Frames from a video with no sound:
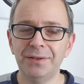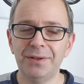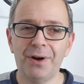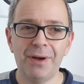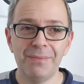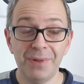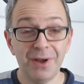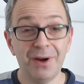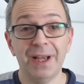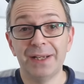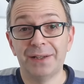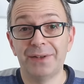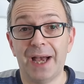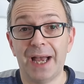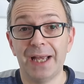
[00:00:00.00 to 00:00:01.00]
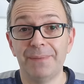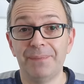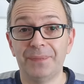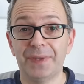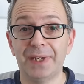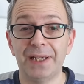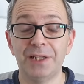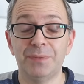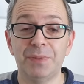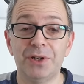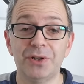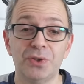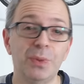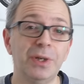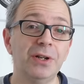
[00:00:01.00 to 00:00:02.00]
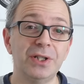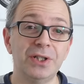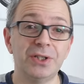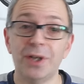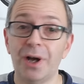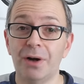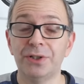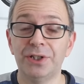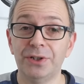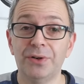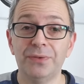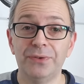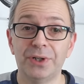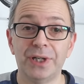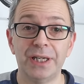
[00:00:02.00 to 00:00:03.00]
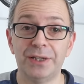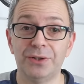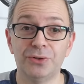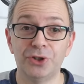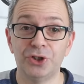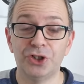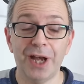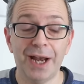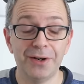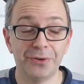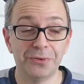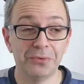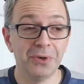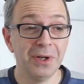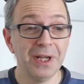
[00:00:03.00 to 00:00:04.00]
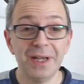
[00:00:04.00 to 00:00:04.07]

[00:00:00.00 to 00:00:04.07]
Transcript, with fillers: that I'm like that is because when I started off the Geekanoids channel,